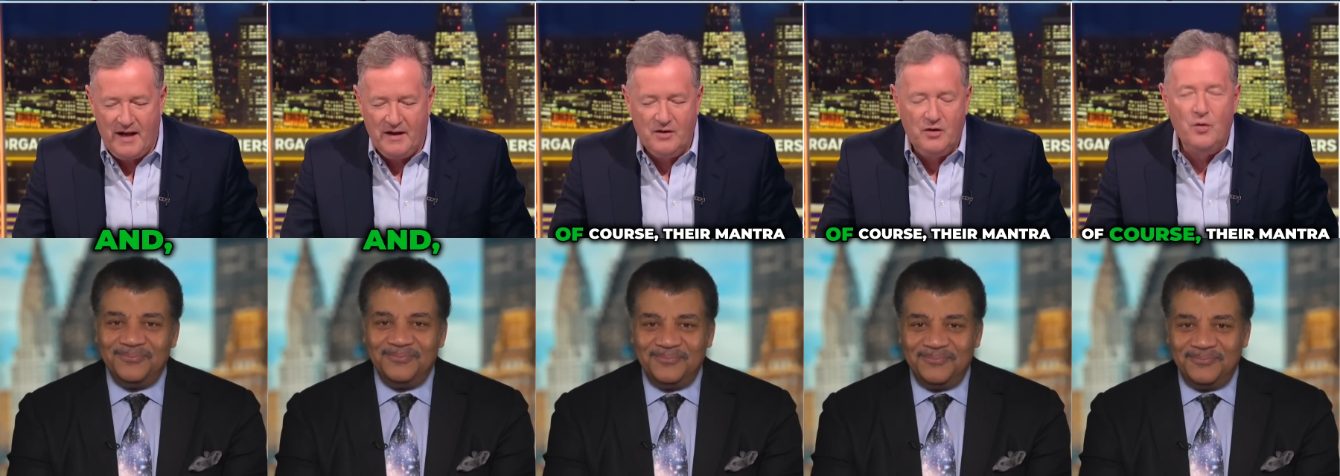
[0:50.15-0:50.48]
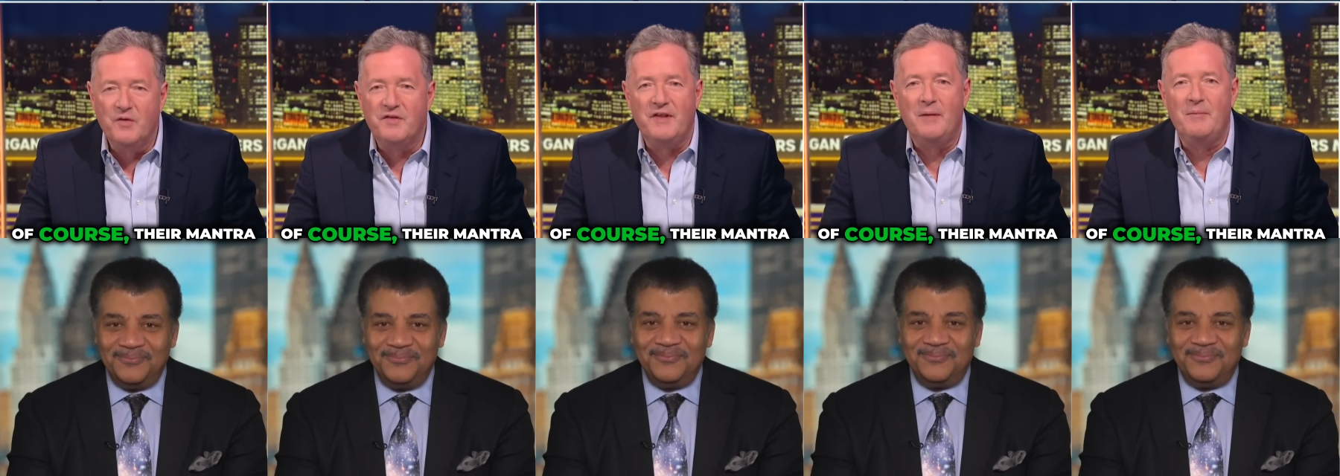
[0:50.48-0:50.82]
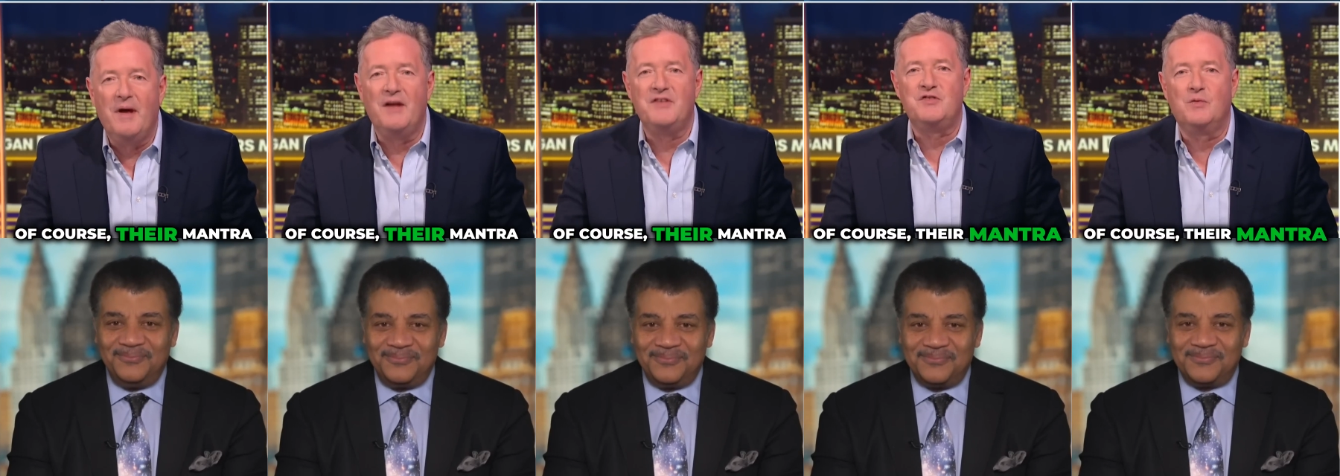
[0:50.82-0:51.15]
Speaker 1: And of course, their
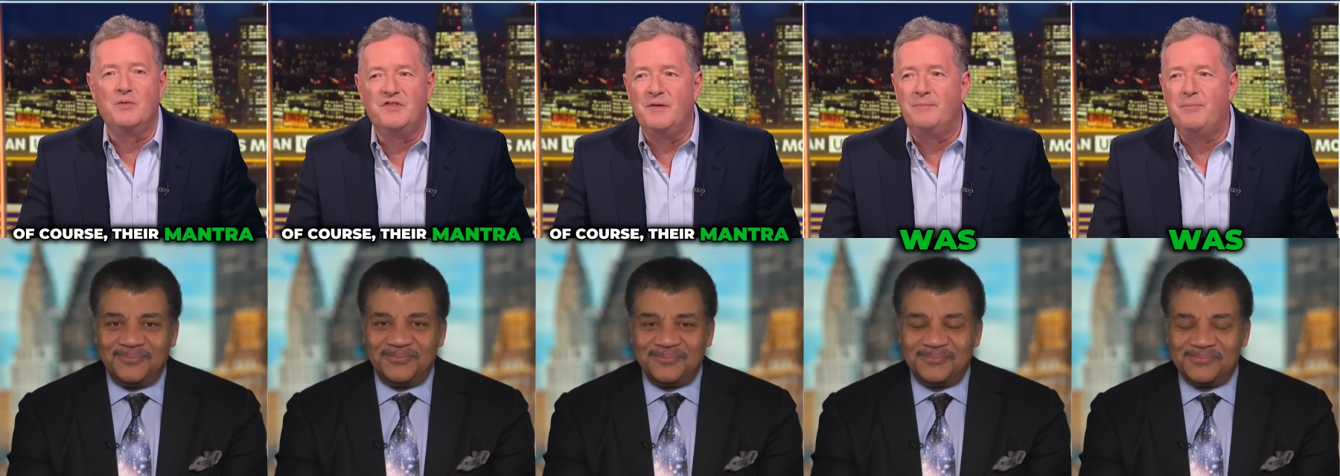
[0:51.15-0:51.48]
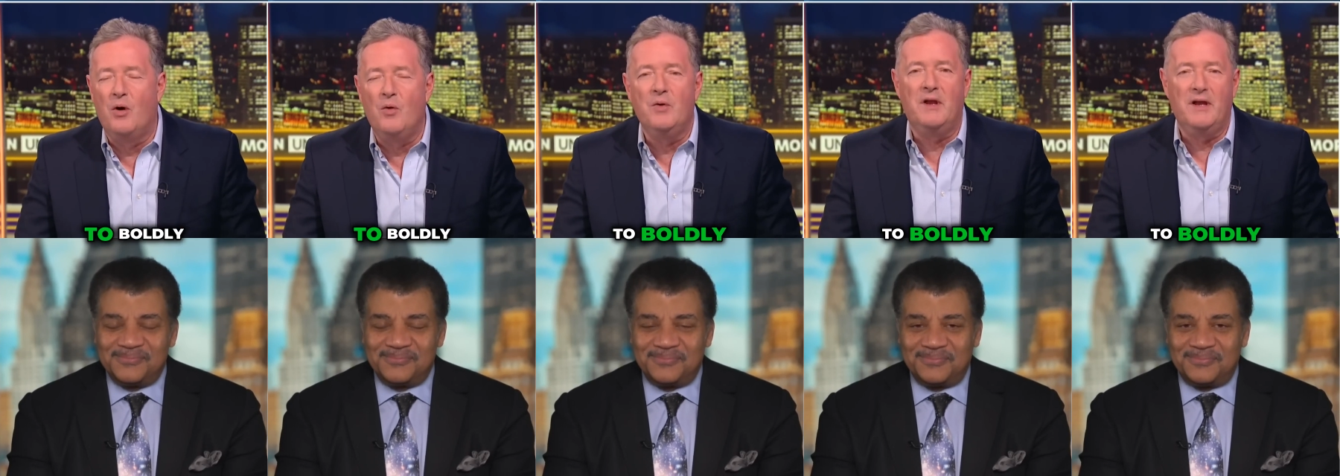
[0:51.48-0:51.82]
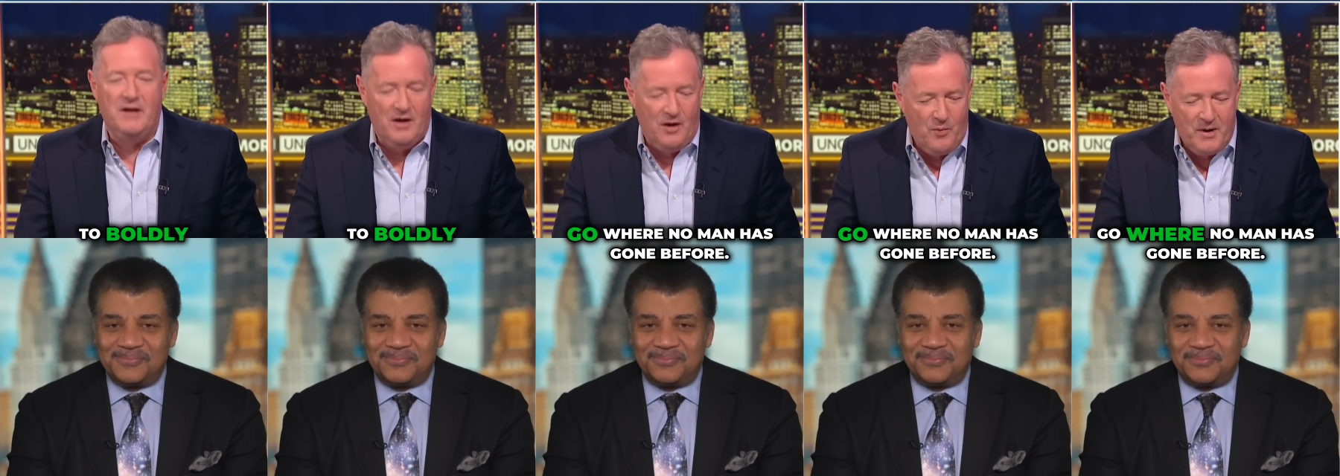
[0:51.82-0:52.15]
mantra was to boldly
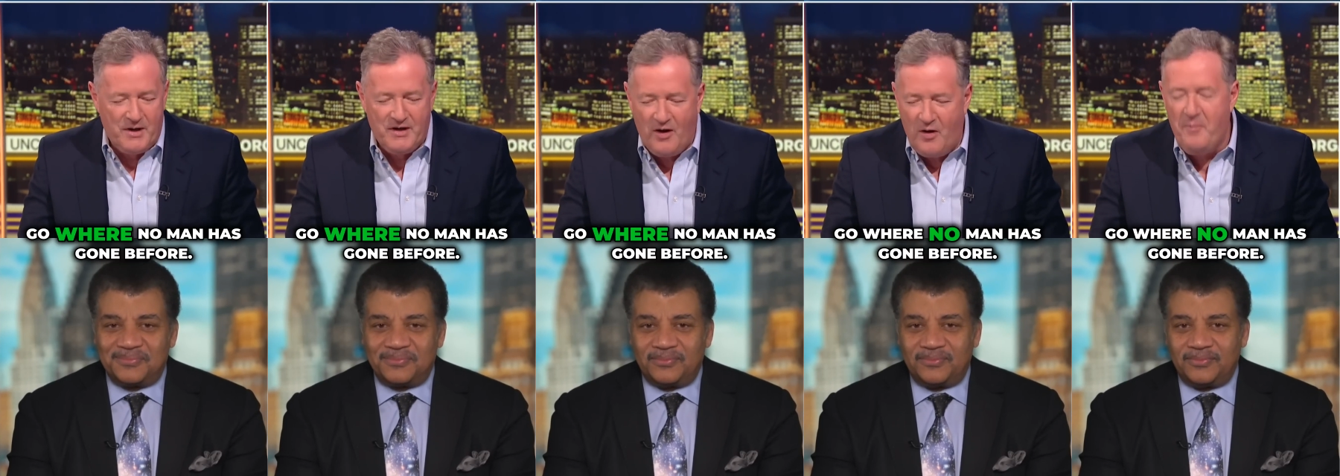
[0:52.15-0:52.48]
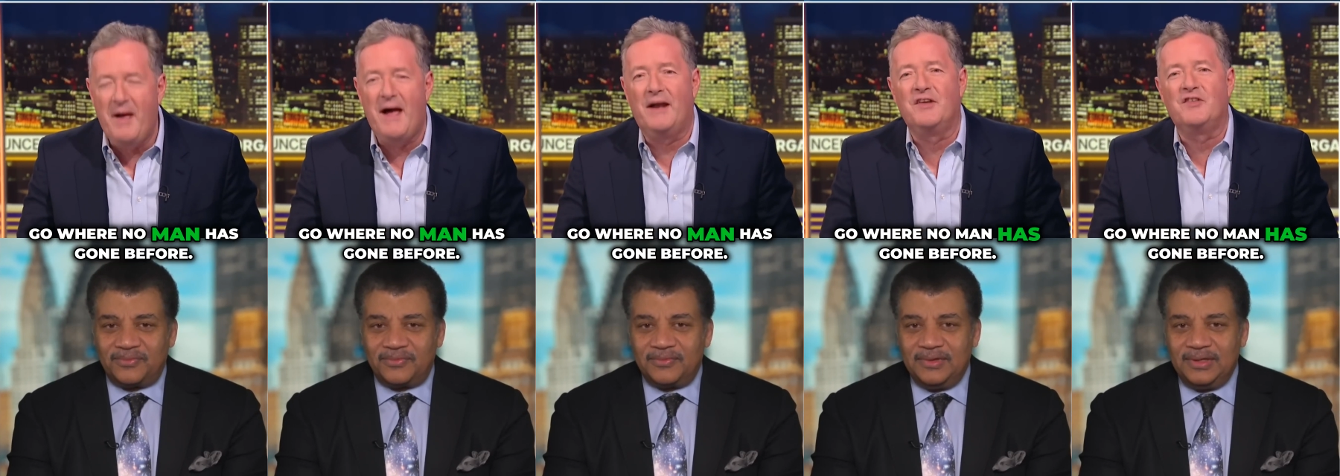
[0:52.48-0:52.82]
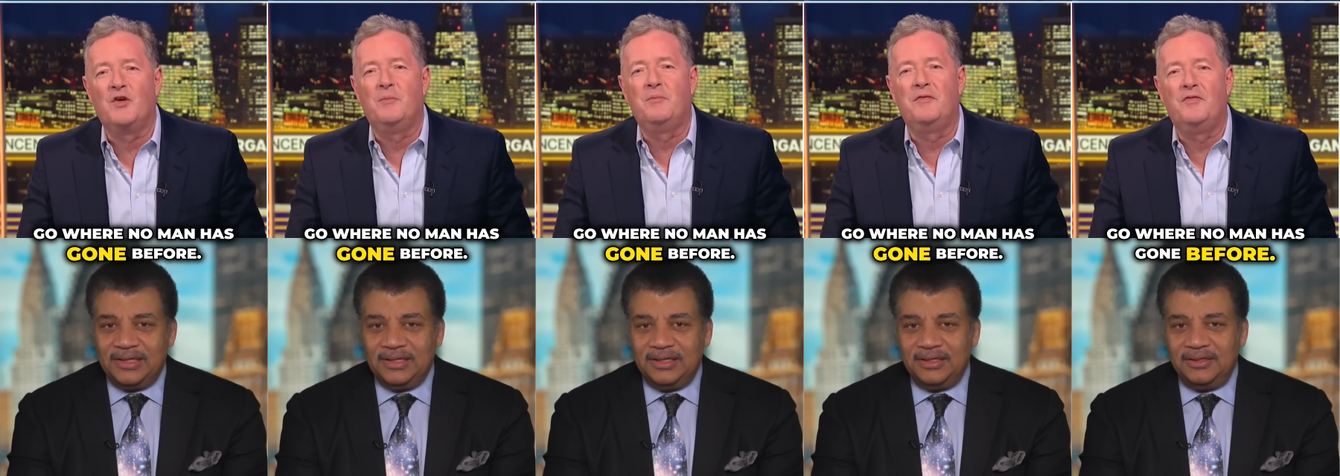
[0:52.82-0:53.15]
go where no man has
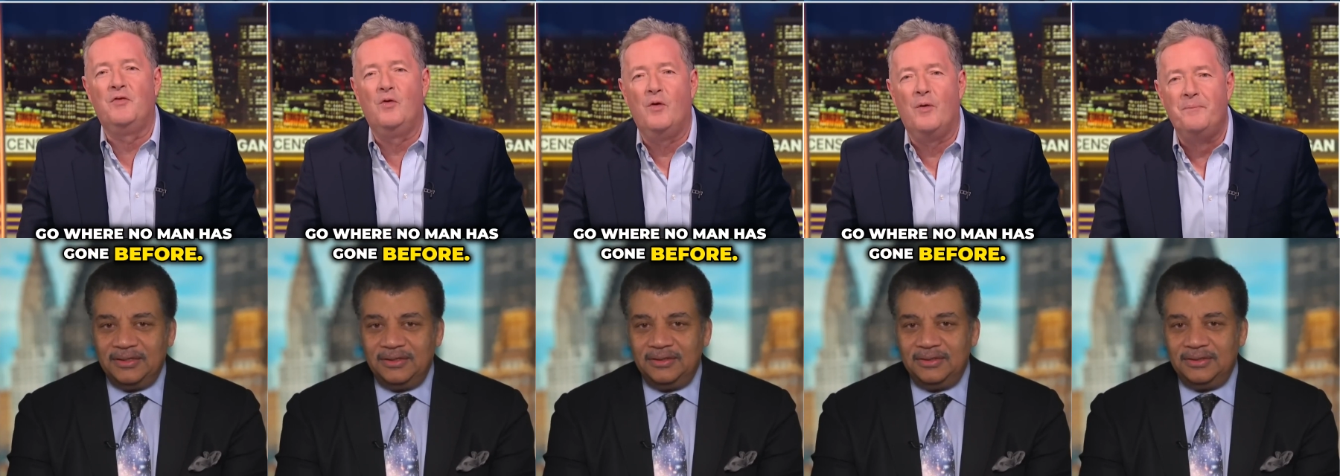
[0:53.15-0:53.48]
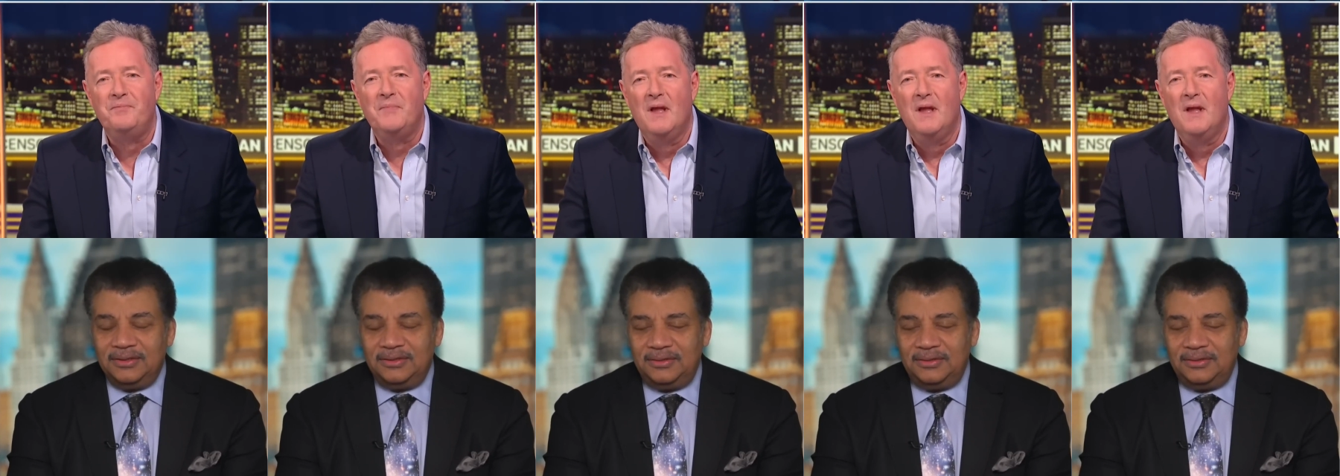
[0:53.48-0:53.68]
gone before.